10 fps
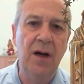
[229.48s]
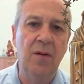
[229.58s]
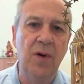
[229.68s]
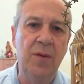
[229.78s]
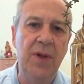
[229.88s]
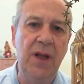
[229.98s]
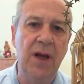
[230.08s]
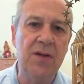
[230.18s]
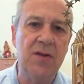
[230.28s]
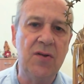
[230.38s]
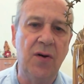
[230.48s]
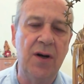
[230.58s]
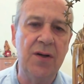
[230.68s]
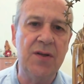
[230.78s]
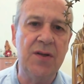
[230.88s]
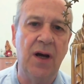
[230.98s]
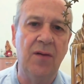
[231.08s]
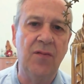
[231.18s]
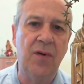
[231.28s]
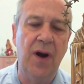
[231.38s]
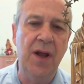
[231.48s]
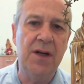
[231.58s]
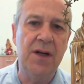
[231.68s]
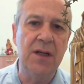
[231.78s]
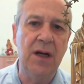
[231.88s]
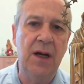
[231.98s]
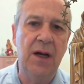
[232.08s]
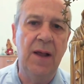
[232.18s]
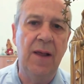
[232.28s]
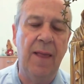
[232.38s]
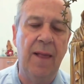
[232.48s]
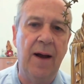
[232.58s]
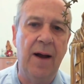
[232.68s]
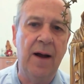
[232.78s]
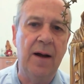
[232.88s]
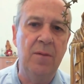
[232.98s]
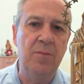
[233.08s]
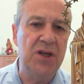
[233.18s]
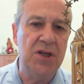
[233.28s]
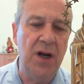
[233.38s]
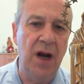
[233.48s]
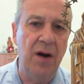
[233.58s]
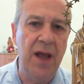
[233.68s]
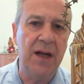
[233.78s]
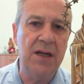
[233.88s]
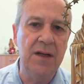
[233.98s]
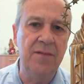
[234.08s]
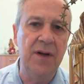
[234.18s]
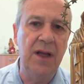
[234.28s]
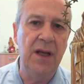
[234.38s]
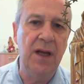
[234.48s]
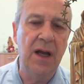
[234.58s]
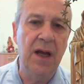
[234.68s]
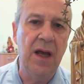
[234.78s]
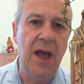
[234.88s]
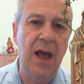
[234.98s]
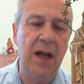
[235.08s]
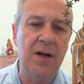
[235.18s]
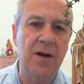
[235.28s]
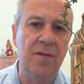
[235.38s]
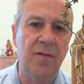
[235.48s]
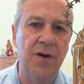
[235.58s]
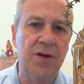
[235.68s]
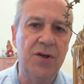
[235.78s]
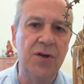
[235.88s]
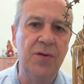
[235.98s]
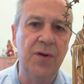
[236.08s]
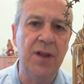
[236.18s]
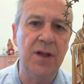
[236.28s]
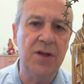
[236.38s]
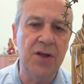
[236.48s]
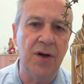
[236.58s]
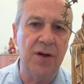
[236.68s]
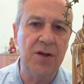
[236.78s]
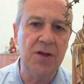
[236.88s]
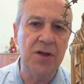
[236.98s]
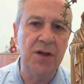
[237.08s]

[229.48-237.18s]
would be a source of great missionary activity and virtue in the church.